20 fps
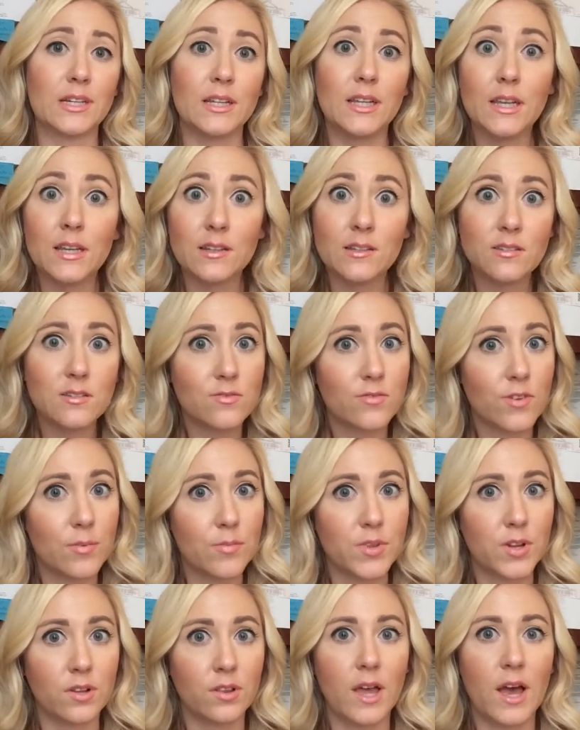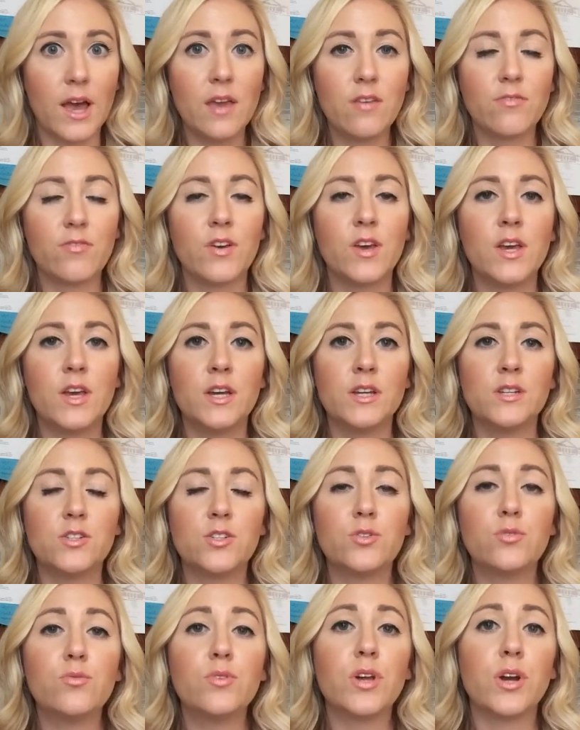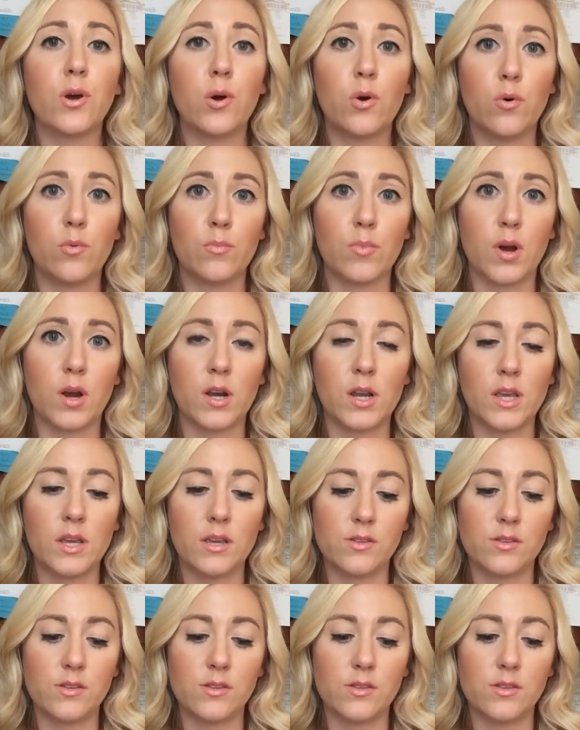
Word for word: cliques from their life to their home party.